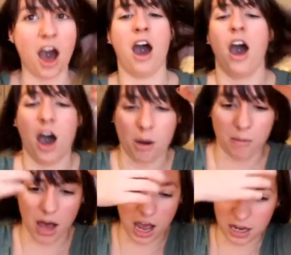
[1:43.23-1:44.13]

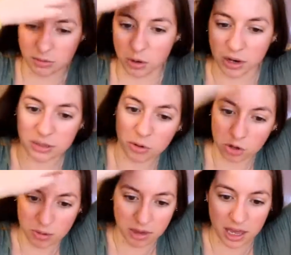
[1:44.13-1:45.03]
I'm going to
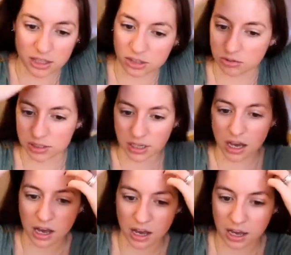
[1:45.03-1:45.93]
pull my bangs to the
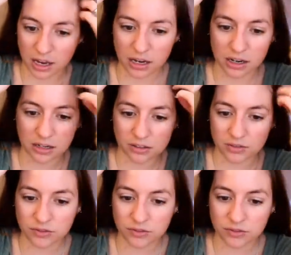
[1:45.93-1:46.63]
side.